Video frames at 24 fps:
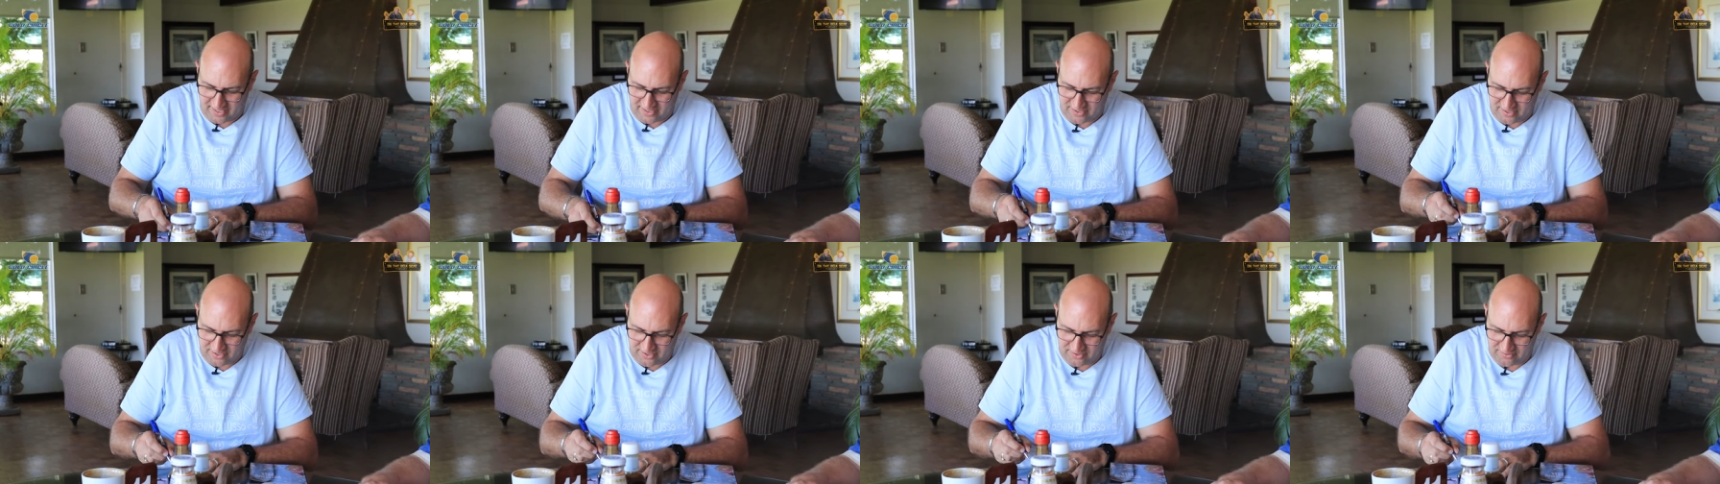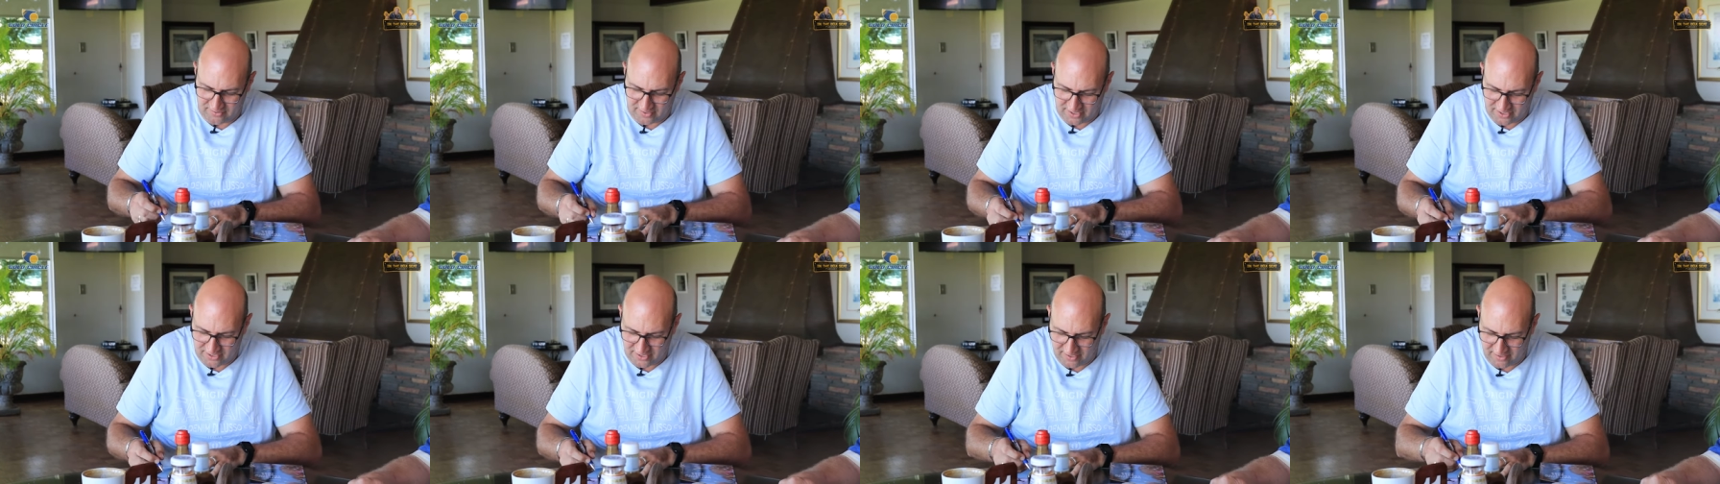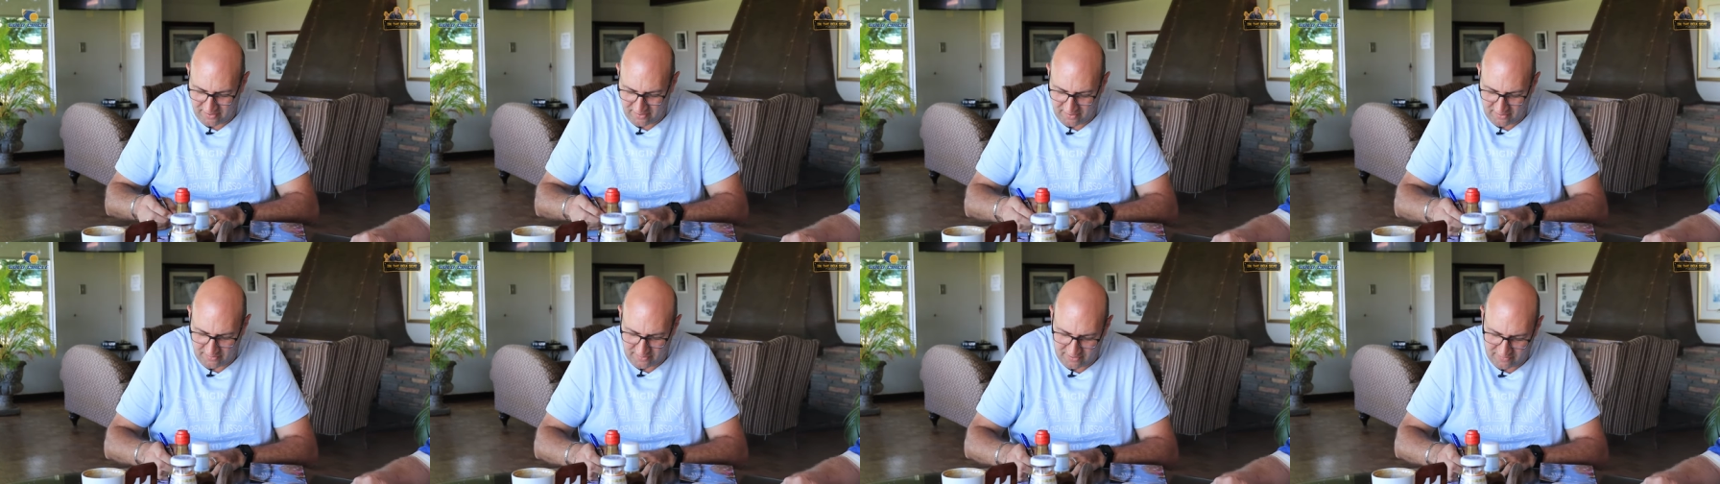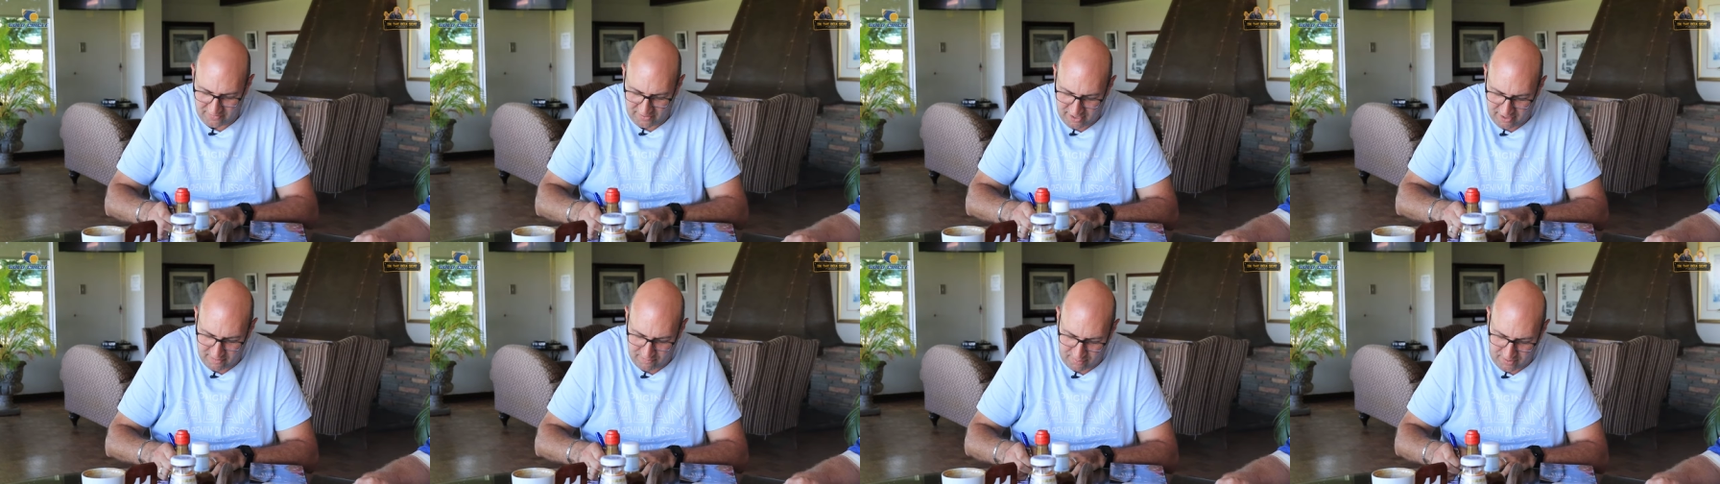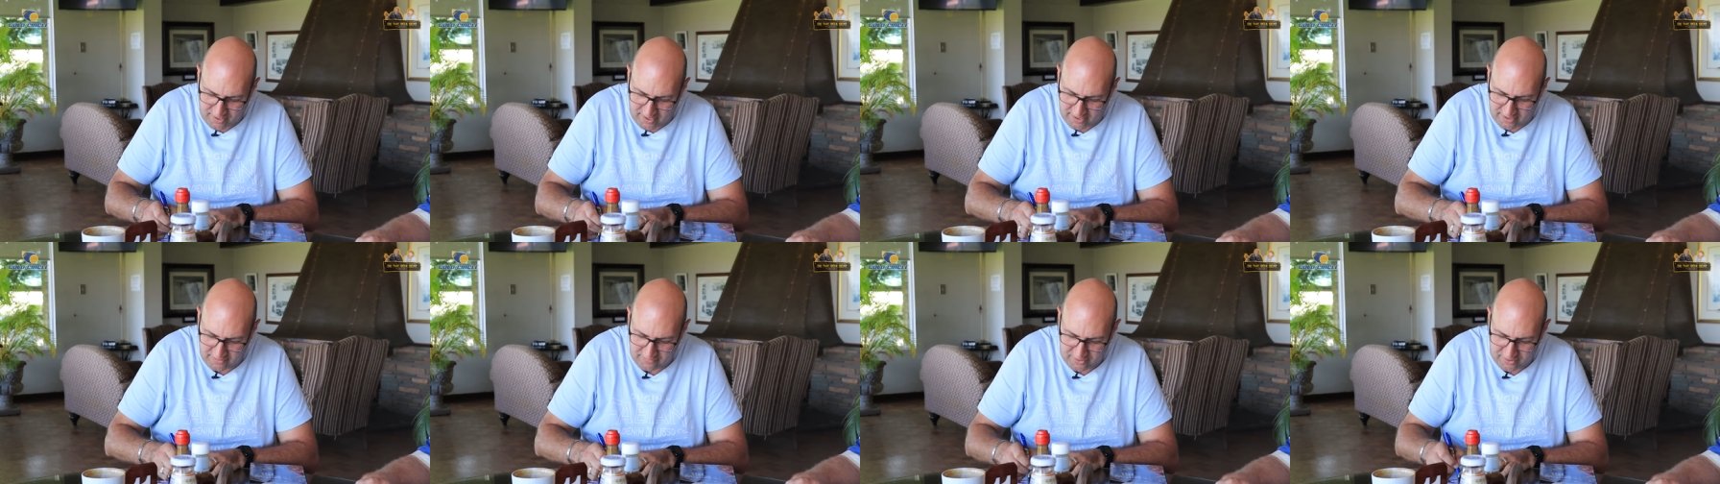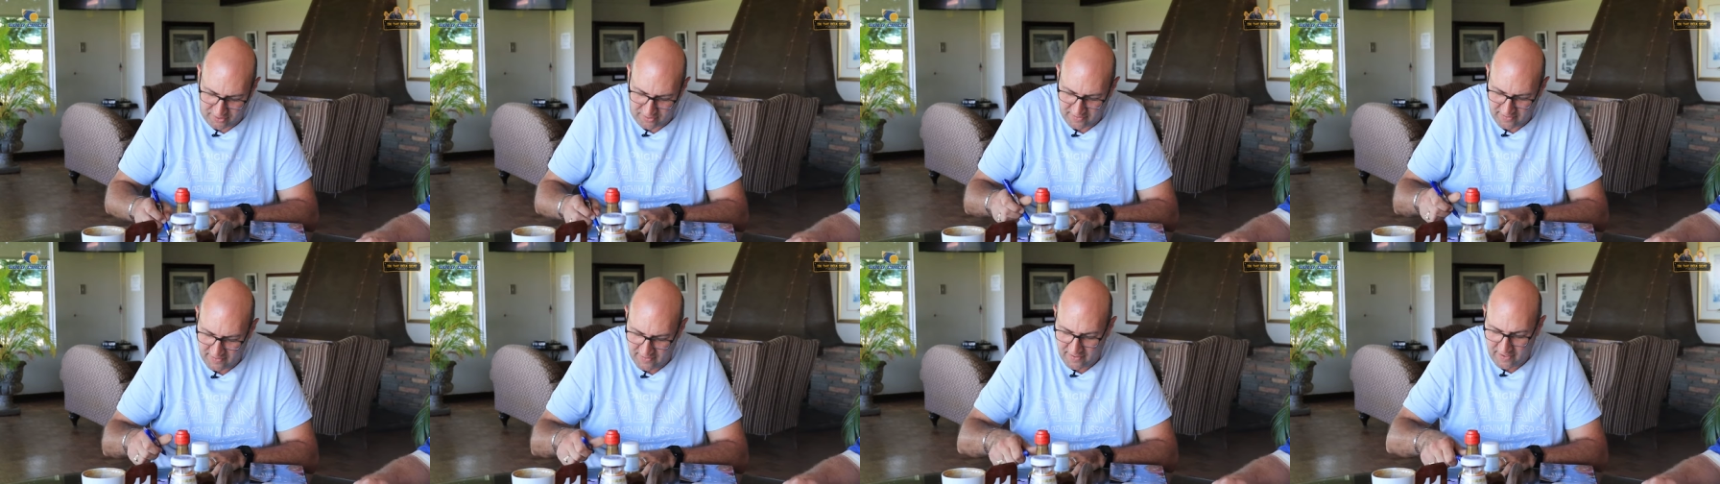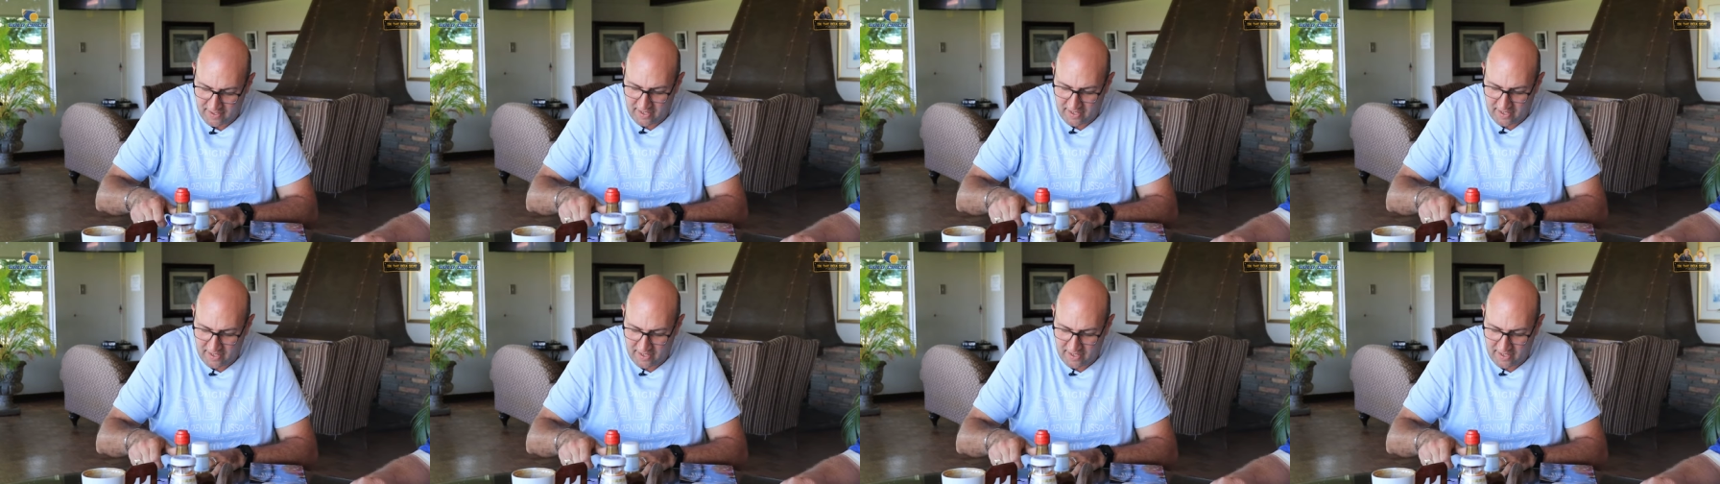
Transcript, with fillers: done to you, Richard. We're very proud of you.